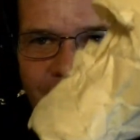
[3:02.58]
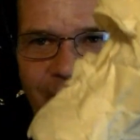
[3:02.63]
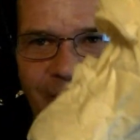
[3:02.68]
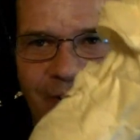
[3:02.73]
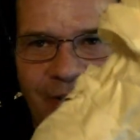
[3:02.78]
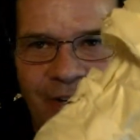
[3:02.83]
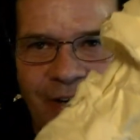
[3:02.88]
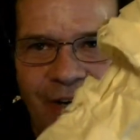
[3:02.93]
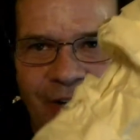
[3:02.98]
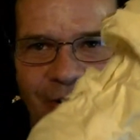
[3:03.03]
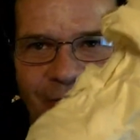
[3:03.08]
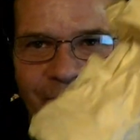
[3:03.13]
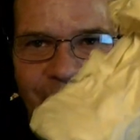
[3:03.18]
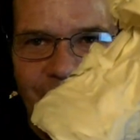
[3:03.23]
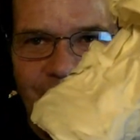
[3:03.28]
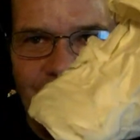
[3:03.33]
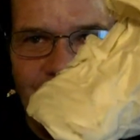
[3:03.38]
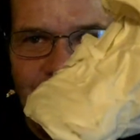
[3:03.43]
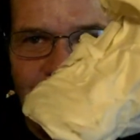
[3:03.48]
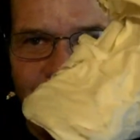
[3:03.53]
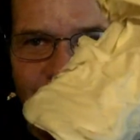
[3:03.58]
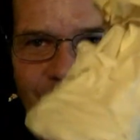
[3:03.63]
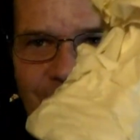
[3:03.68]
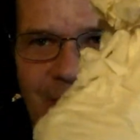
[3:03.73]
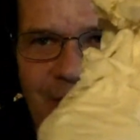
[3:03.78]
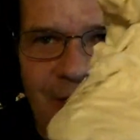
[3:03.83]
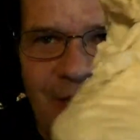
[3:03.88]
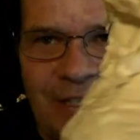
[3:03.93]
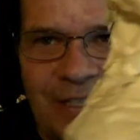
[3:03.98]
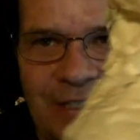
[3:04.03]
I don't know if you can tell what that
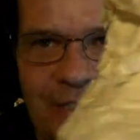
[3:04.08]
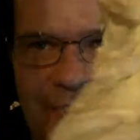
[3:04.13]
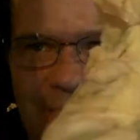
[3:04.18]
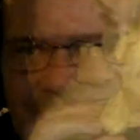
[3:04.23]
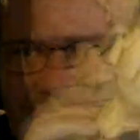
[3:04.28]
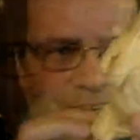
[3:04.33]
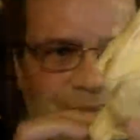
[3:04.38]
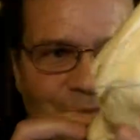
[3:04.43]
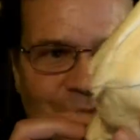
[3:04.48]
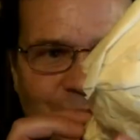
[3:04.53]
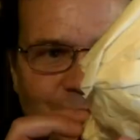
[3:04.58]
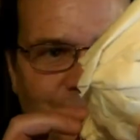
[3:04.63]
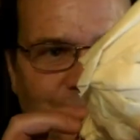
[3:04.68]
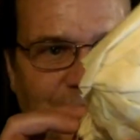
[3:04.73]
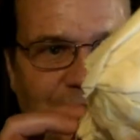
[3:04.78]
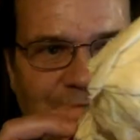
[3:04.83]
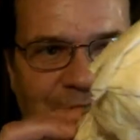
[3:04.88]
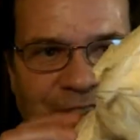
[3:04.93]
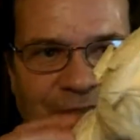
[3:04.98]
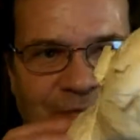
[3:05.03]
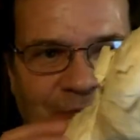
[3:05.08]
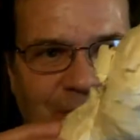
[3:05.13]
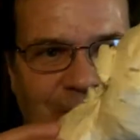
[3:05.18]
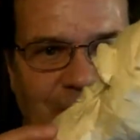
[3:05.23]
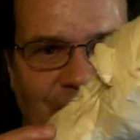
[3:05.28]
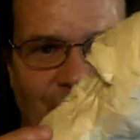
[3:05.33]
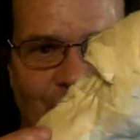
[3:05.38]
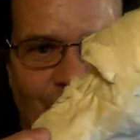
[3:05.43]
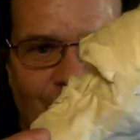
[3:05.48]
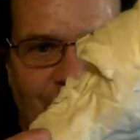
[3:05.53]
is. I'm using the
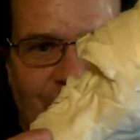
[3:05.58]
old